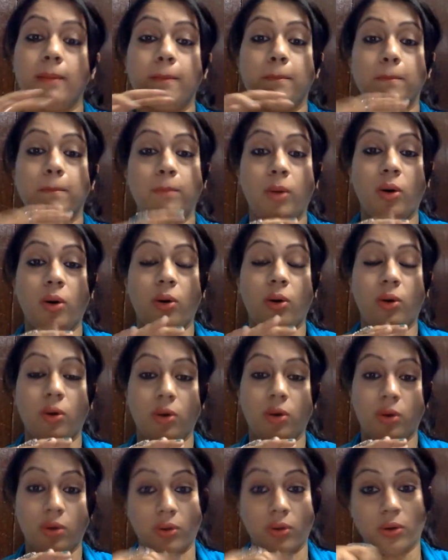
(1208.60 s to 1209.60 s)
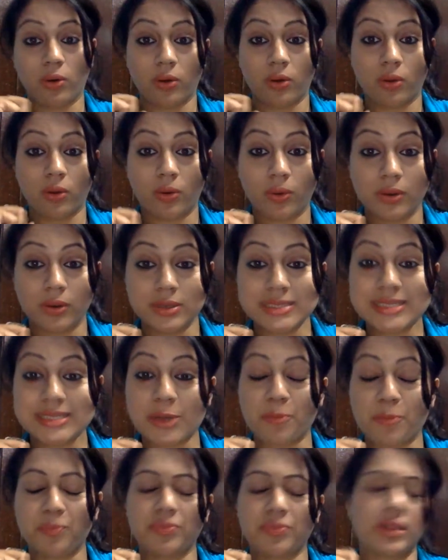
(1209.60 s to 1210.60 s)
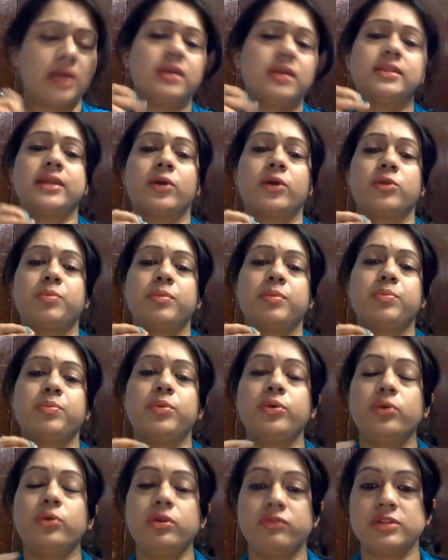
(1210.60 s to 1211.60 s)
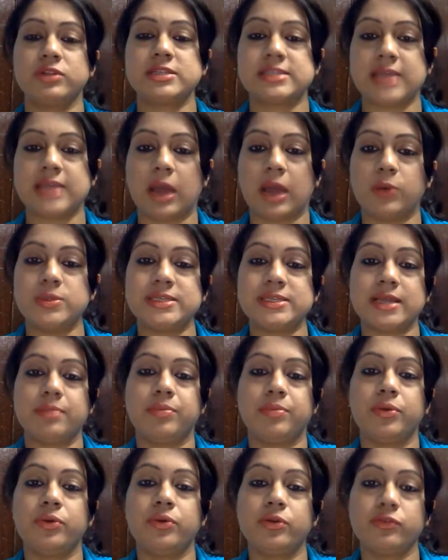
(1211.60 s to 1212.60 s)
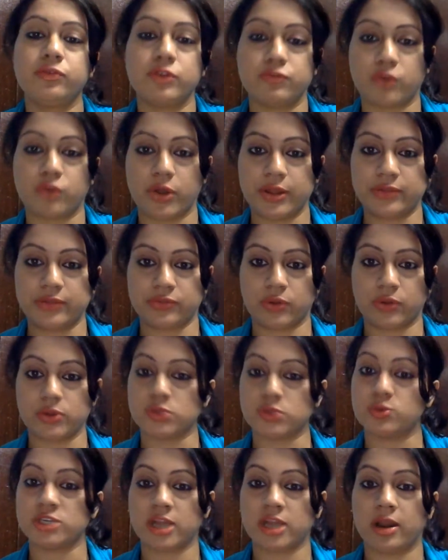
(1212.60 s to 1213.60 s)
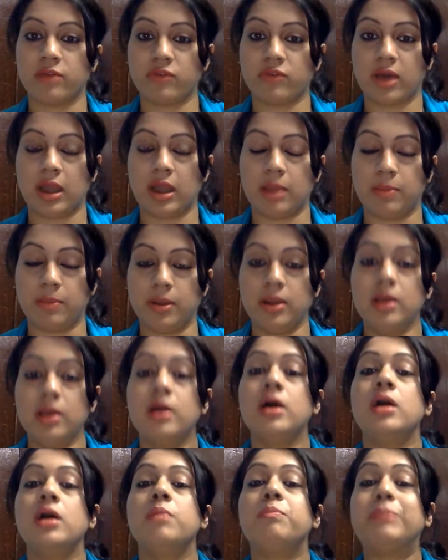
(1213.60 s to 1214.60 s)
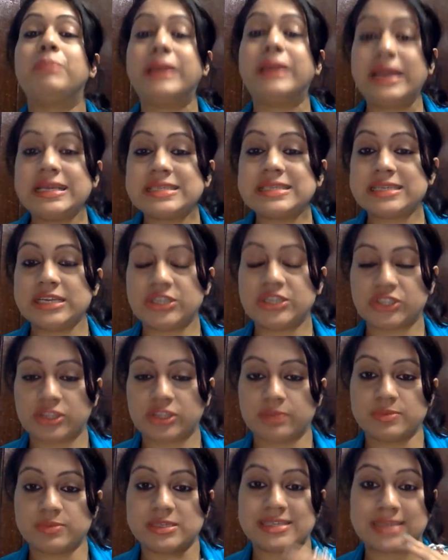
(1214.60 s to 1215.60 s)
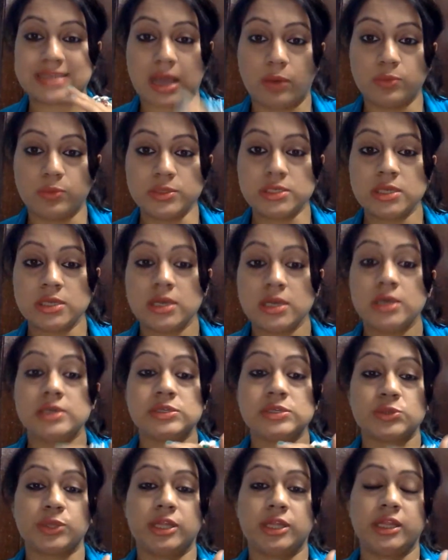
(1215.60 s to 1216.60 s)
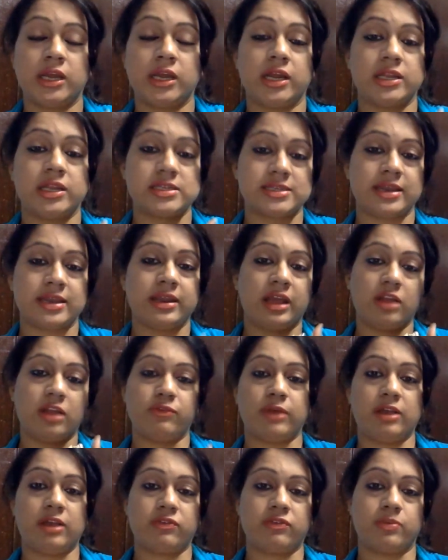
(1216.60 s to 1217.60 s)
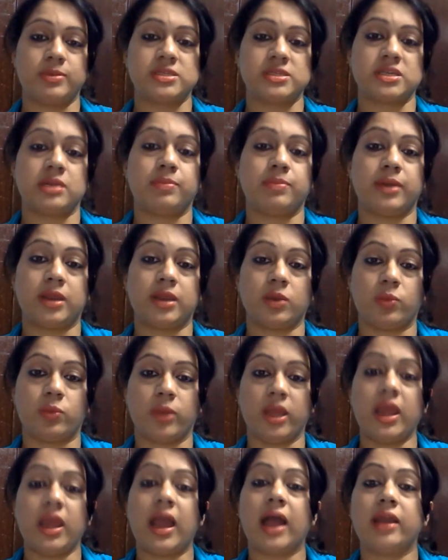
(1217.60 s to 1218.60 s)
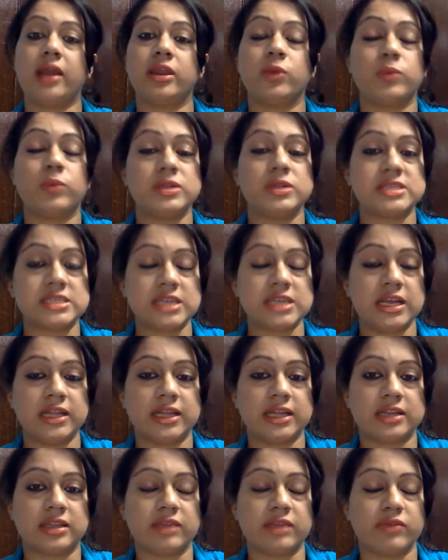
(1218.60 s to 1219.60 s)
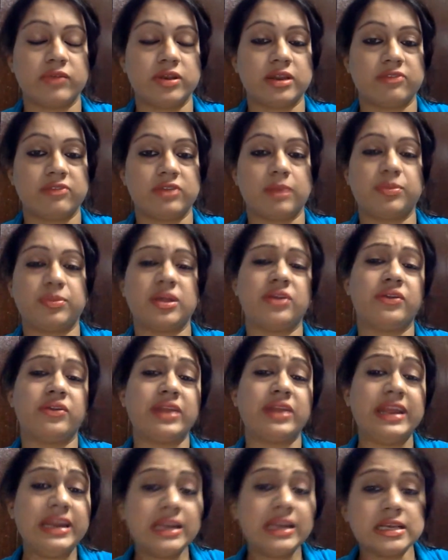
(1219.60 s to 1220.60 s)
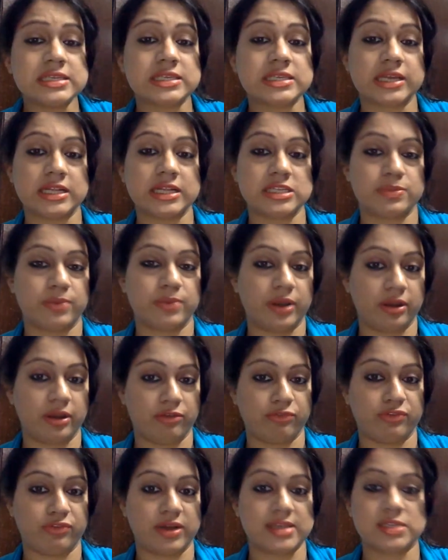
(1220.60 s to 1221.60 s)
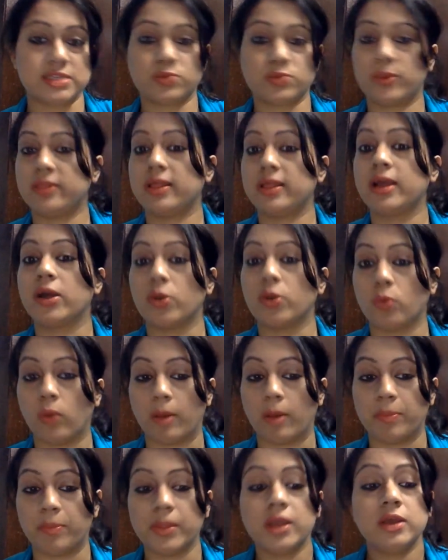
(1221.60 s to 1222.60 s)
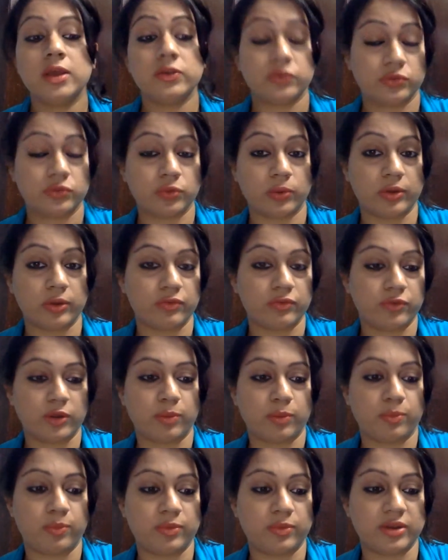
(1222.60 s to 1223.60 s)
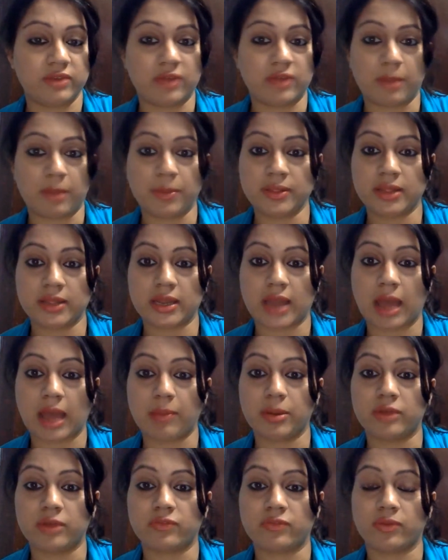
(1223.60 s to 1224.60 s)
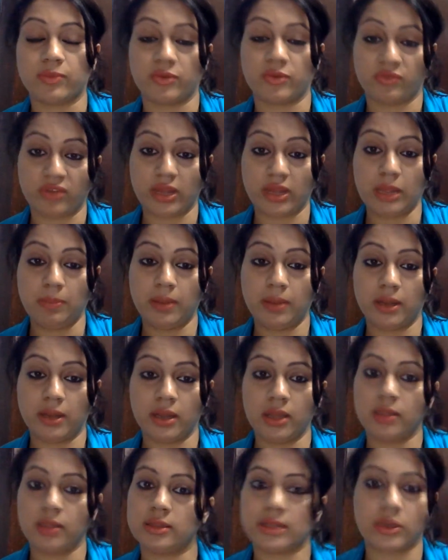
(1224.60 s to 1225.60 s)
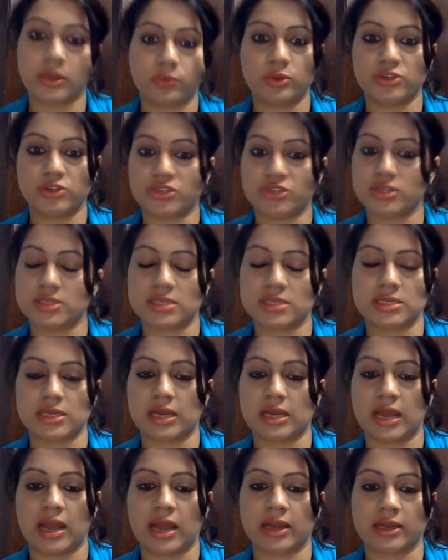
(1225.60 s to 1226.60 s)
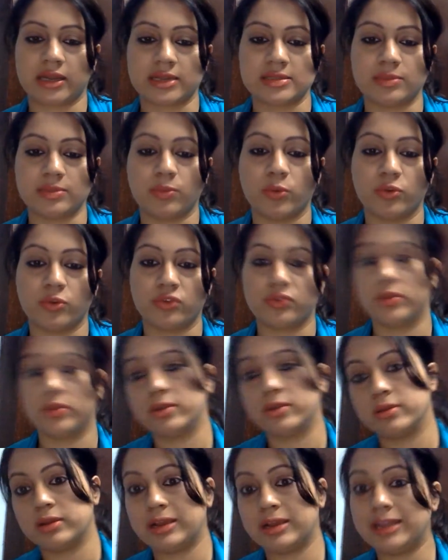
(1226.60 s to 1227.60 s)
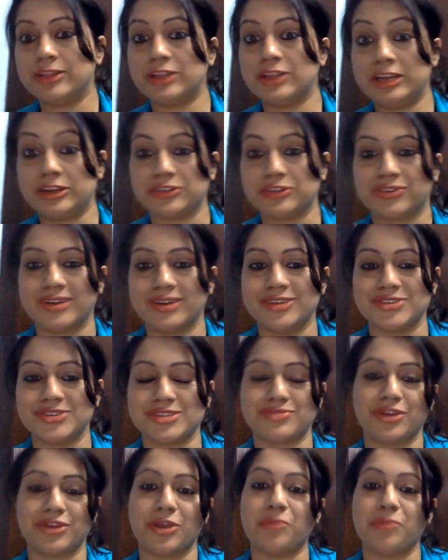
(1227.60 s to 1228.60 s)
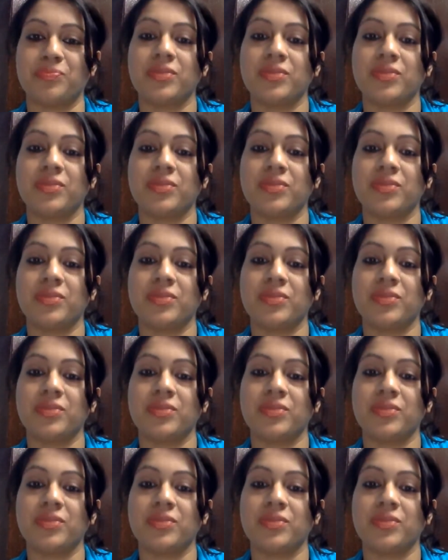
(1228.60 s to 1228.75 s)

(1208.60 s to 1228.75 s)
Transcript: ball. So there could be beautiful sounds and beautiful phonic songs which are available. Please teach them sounds so that they understand alphabets in a better way, and you will see that they will develop their reading skills pretty fast when they grow up. So if you're developing that habit from the very beginning, that will just act as a bonus in the later stages for you.